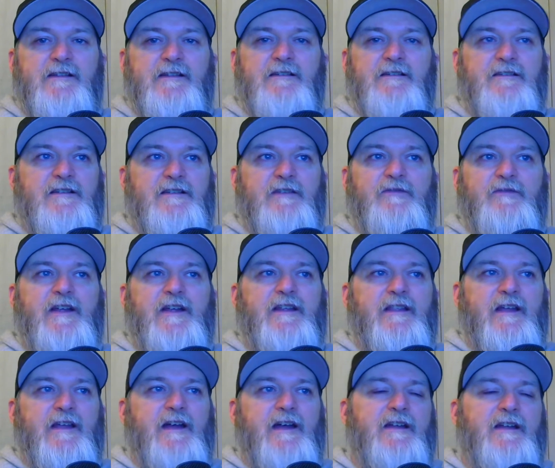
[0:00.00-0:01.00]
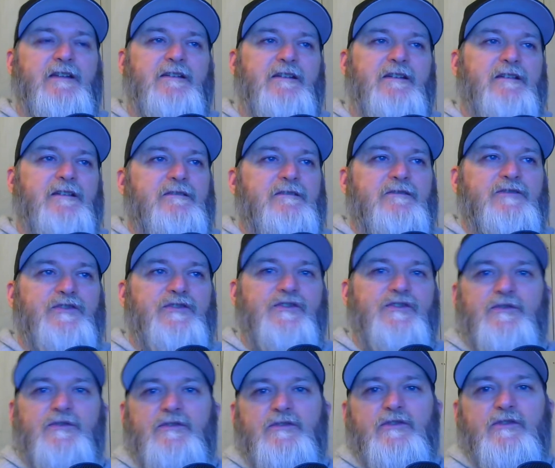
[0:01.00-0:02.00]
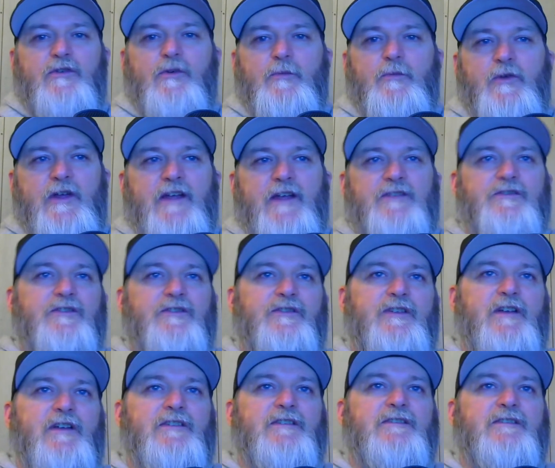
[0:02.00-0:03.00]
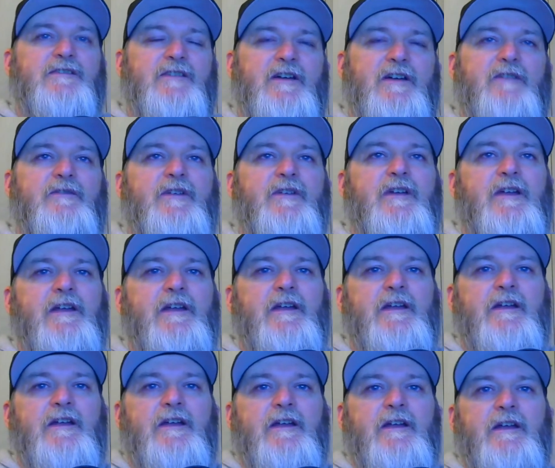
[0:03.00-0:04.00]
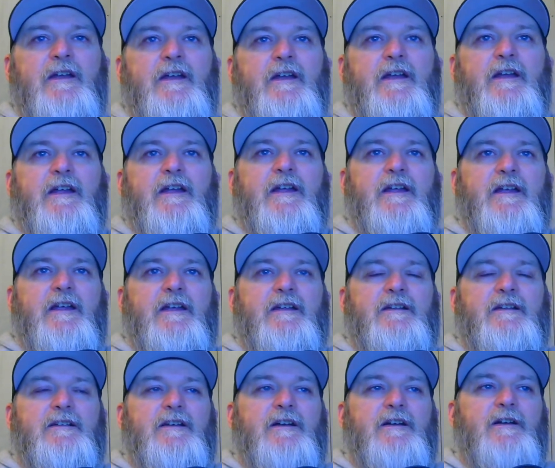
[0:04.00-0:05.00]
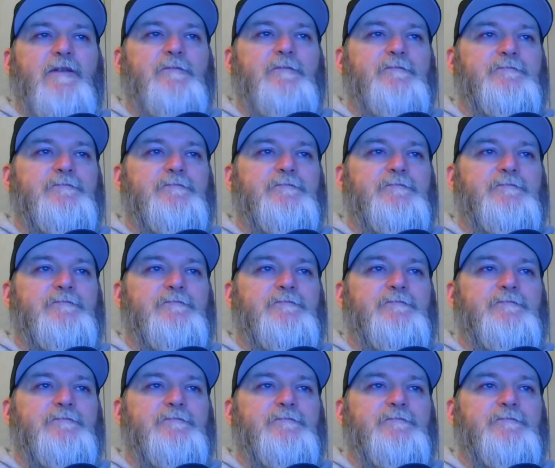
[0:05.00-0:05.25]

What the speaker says: stuff like that, and just normal exercise and stuff. And